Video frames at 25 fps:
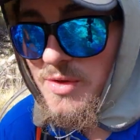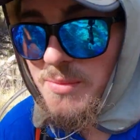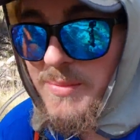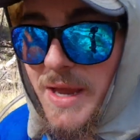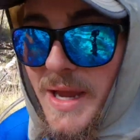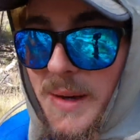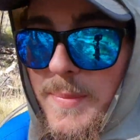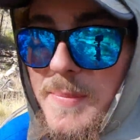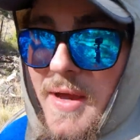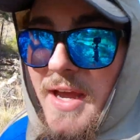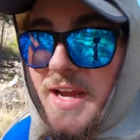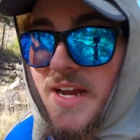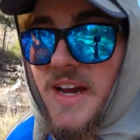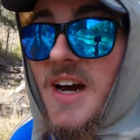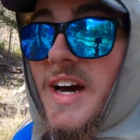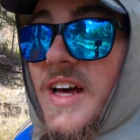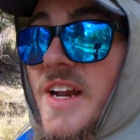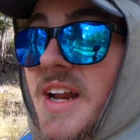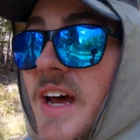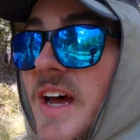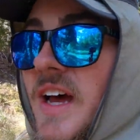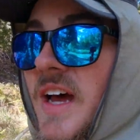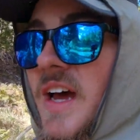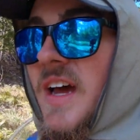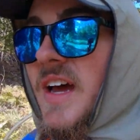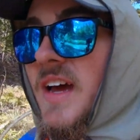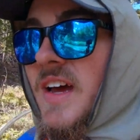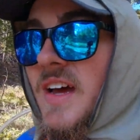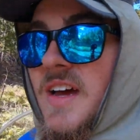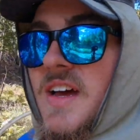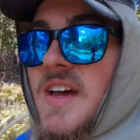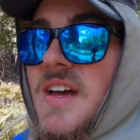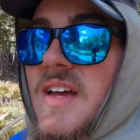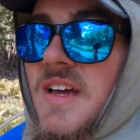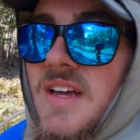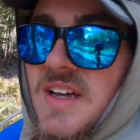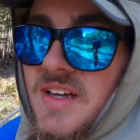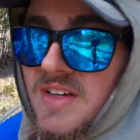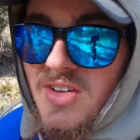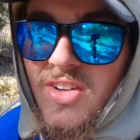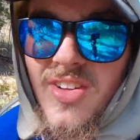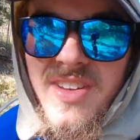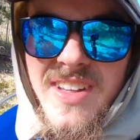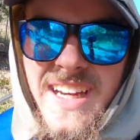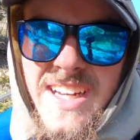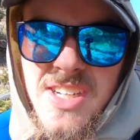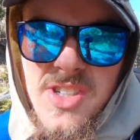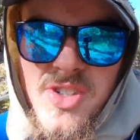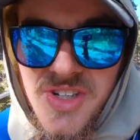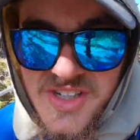with a backpack on. A little
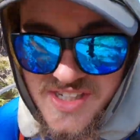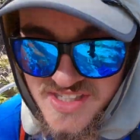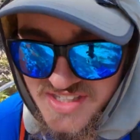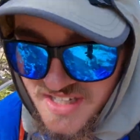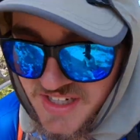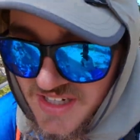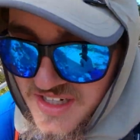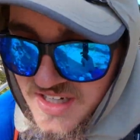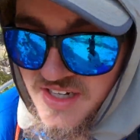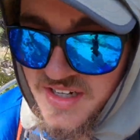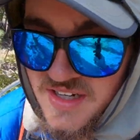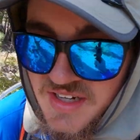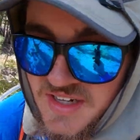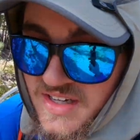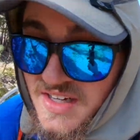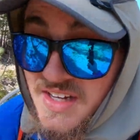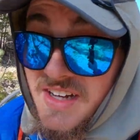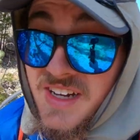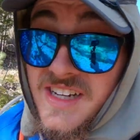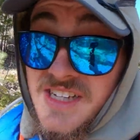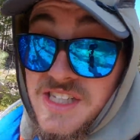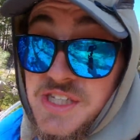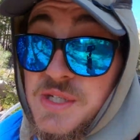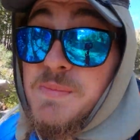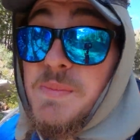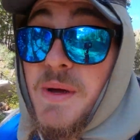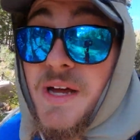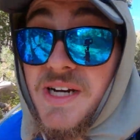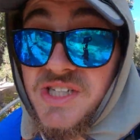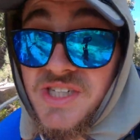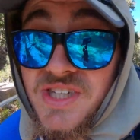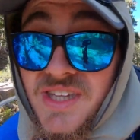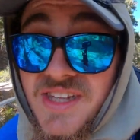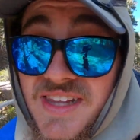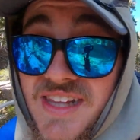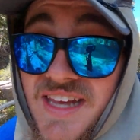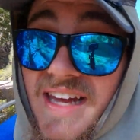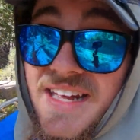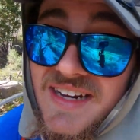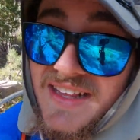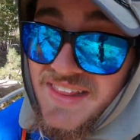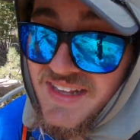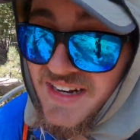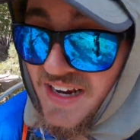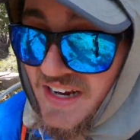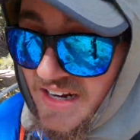dangerous, especially at the end of the